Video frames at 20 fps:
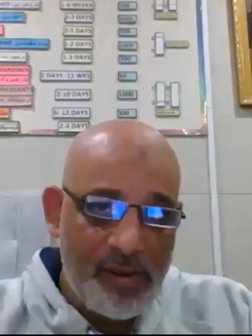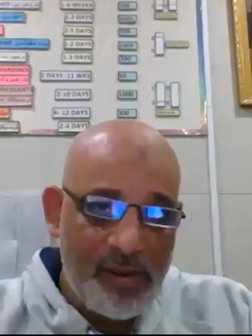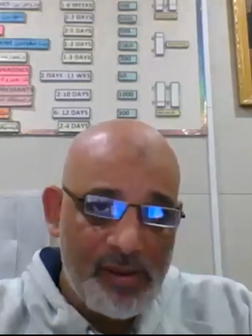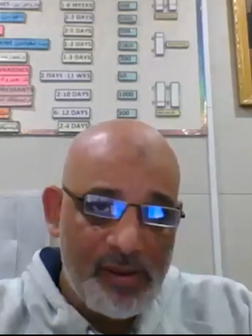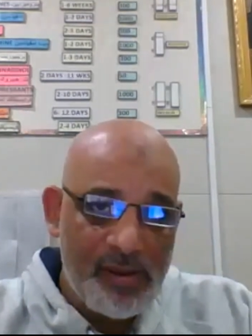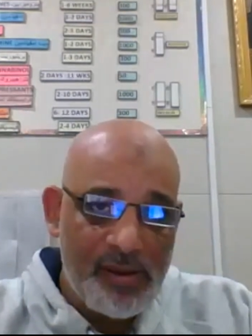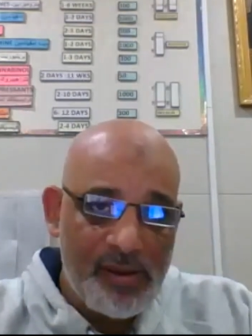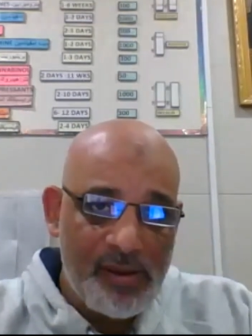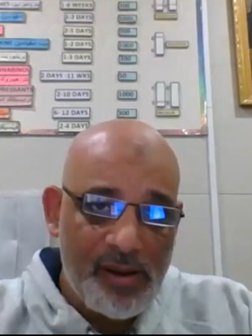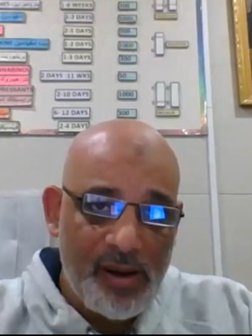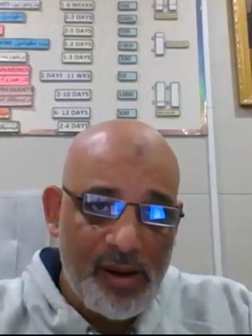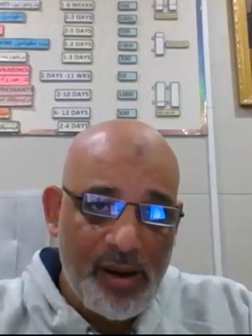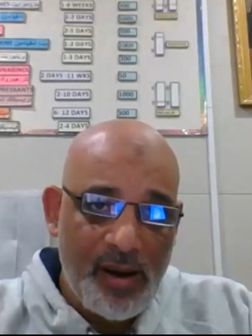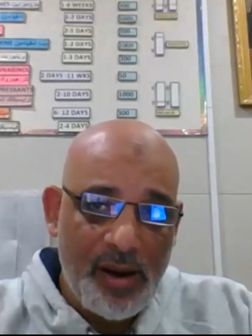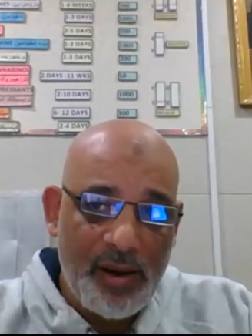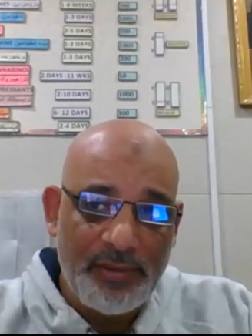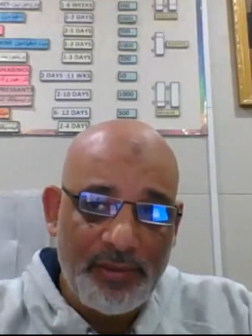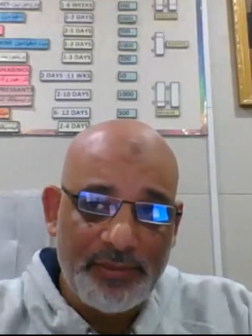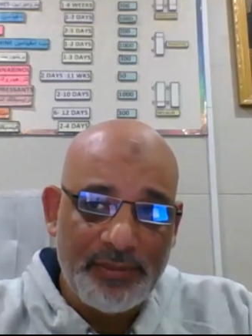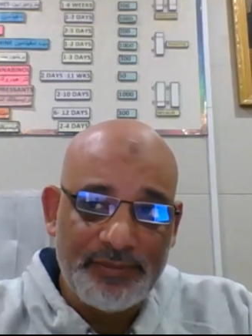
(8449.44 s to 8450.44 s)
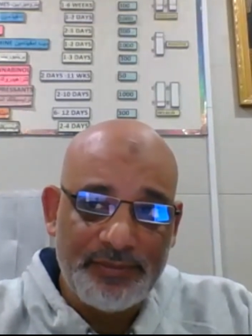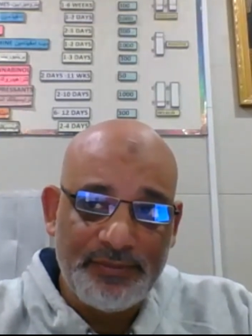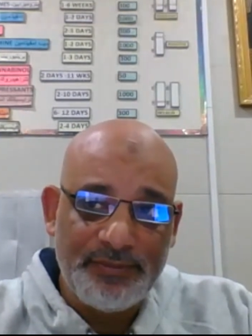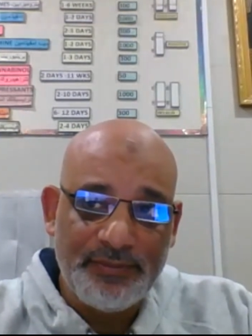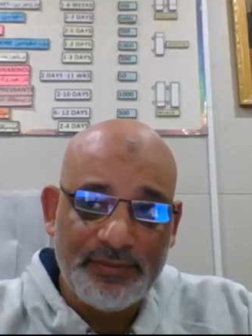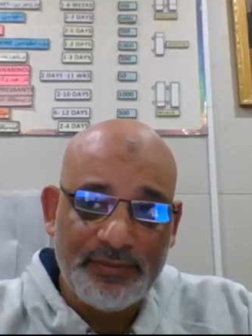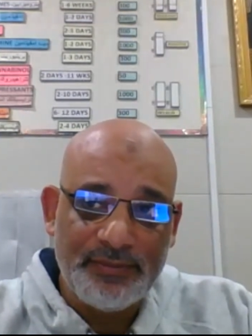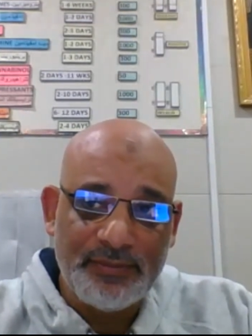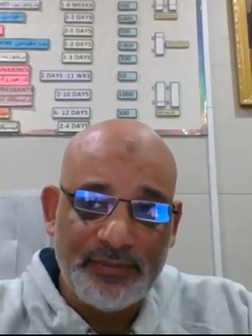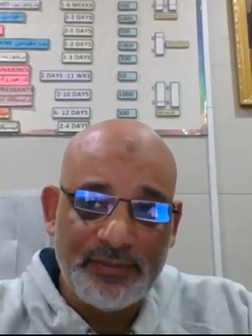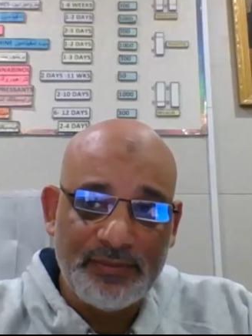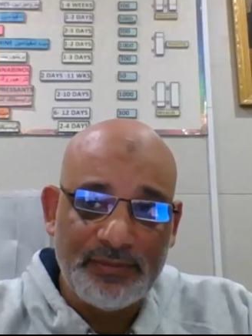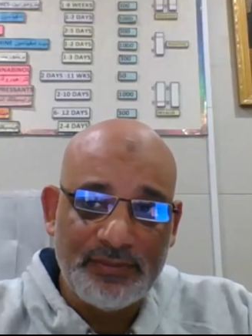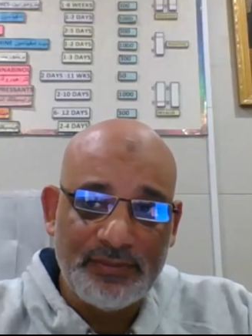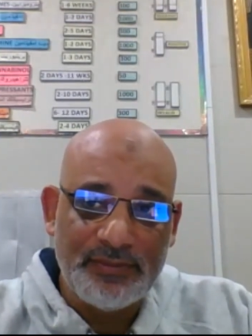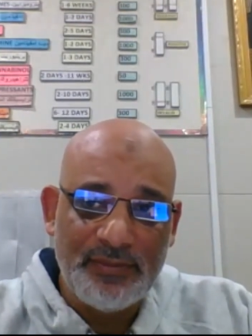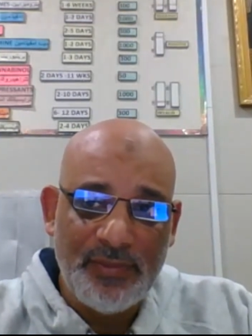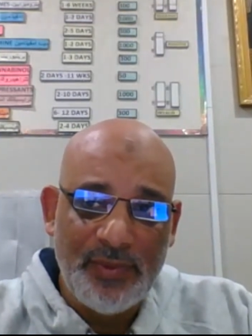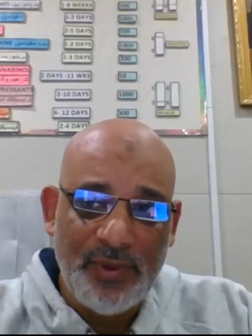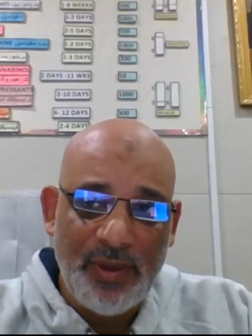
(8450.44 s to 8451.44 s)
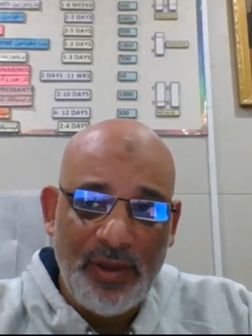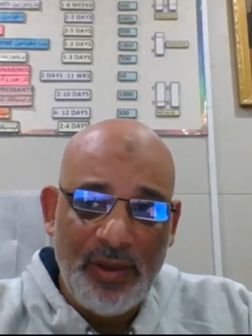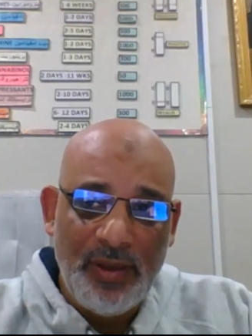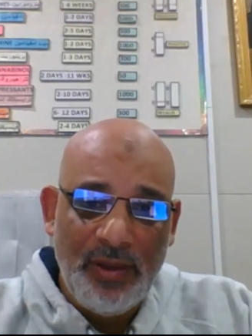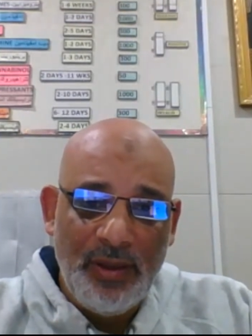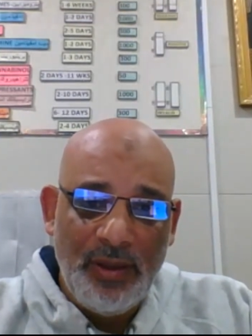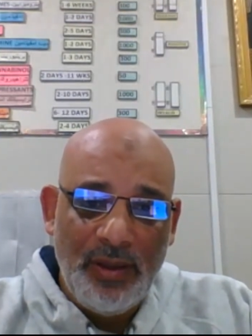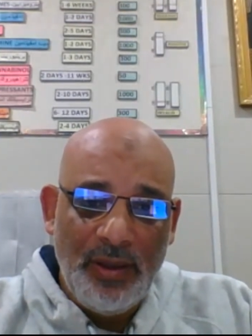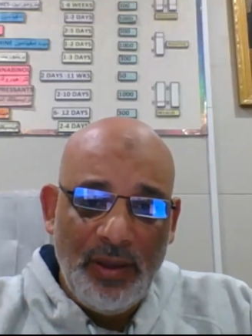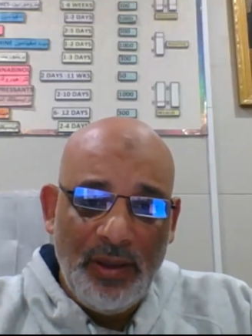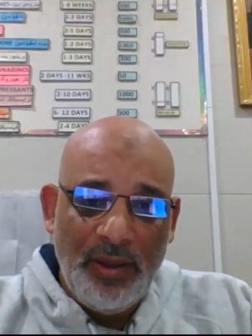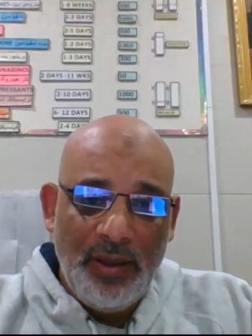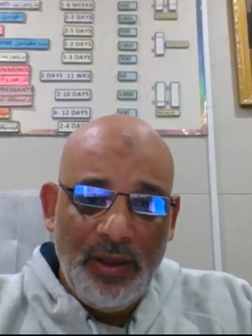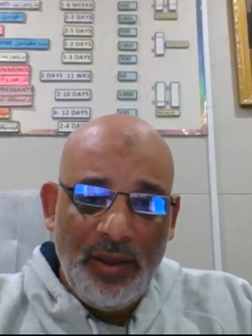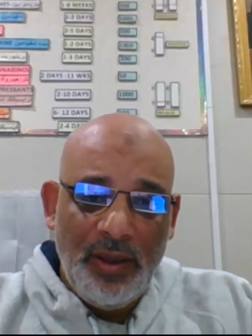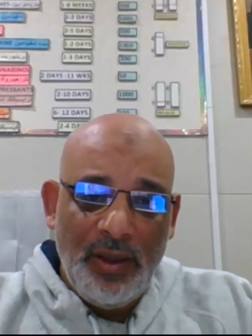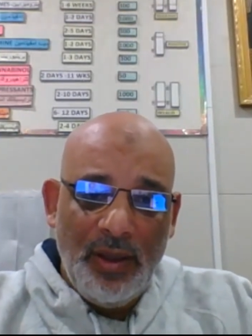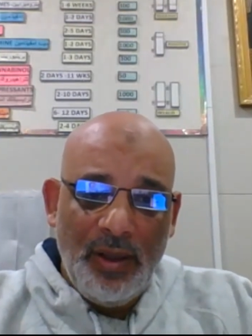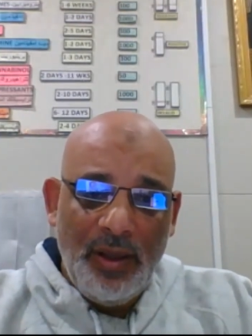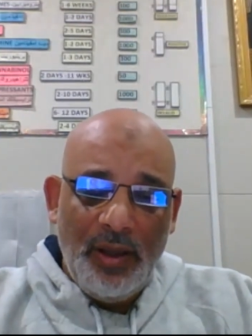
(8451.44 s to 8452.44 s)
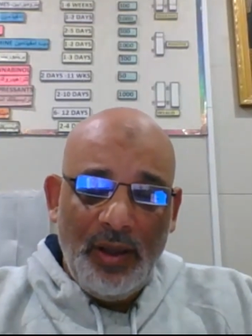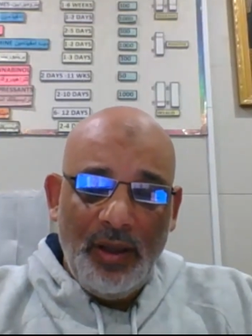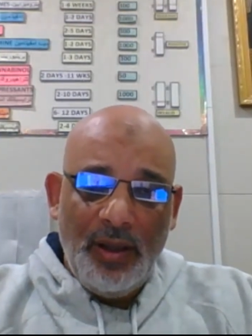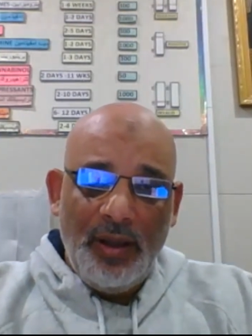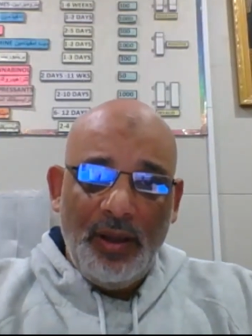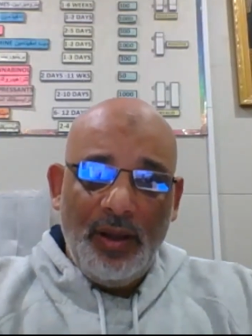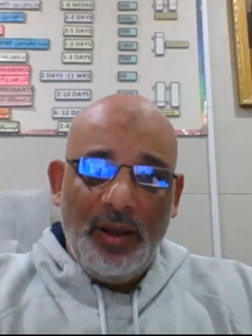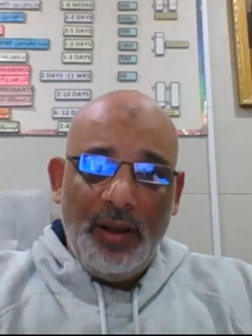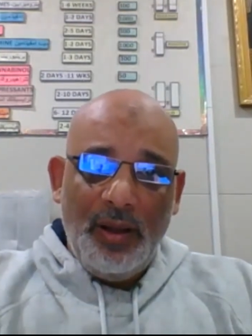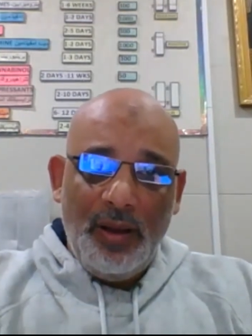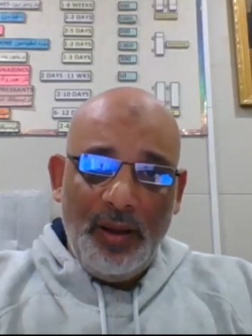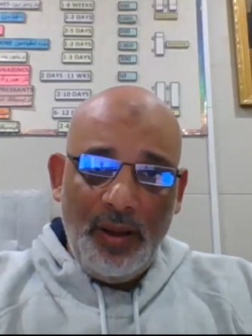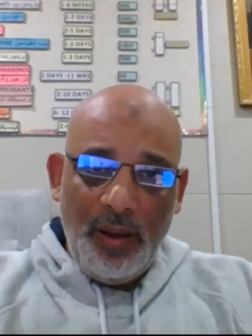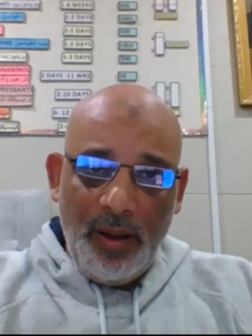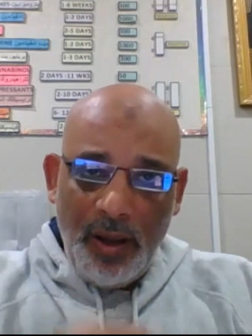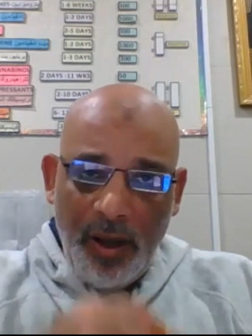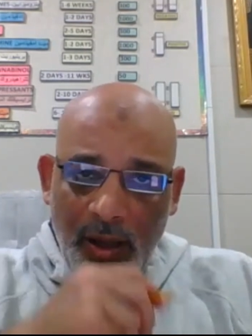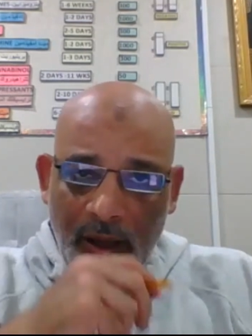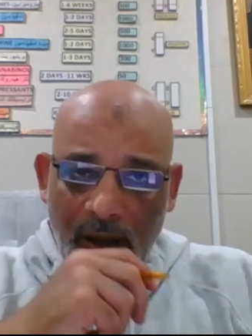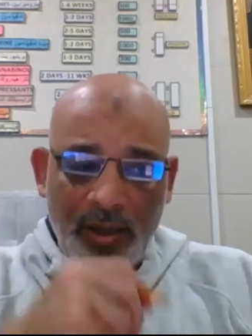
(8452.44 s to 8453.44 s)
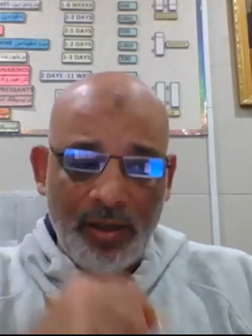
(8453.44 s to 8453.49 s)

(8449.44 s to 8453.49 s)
I understand that. And during the last two admissions,